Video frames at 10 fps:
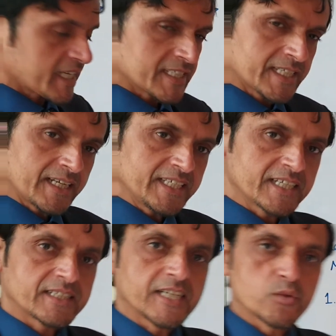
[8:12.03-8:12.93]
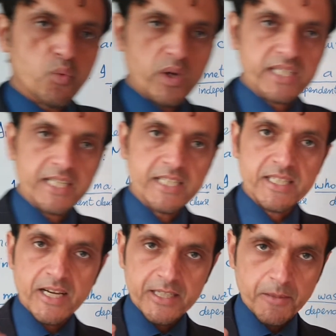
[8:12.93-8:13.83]
it clear that what
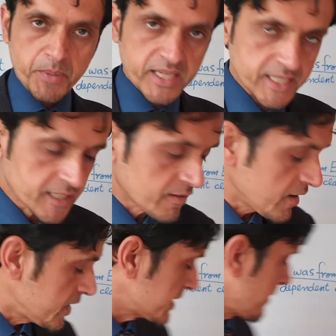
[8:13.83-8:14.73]
is a dependent clause